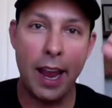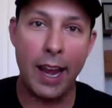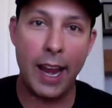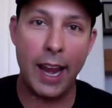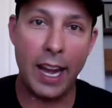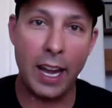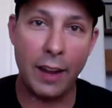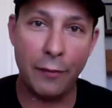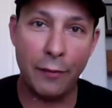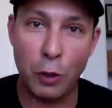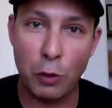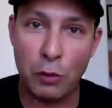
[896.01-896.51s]

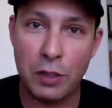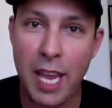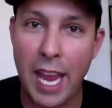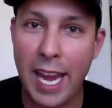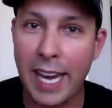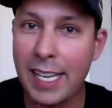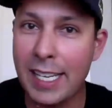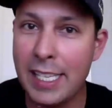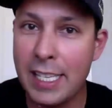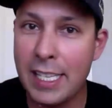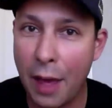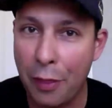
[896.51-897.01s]
And if you
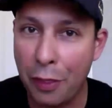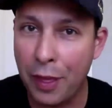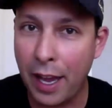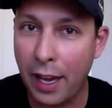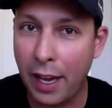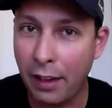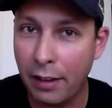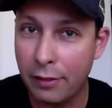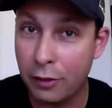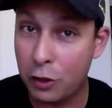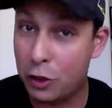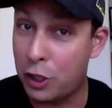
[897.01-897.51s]
take
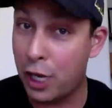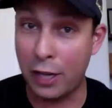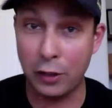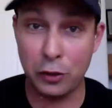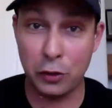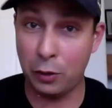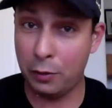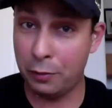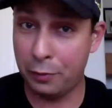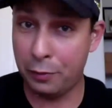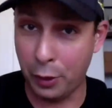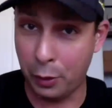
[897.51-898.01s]
nothing,
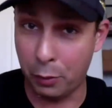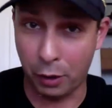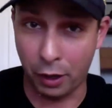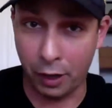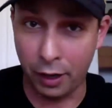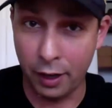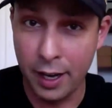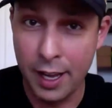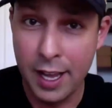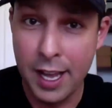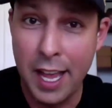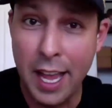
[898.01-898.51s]
gentle viewer,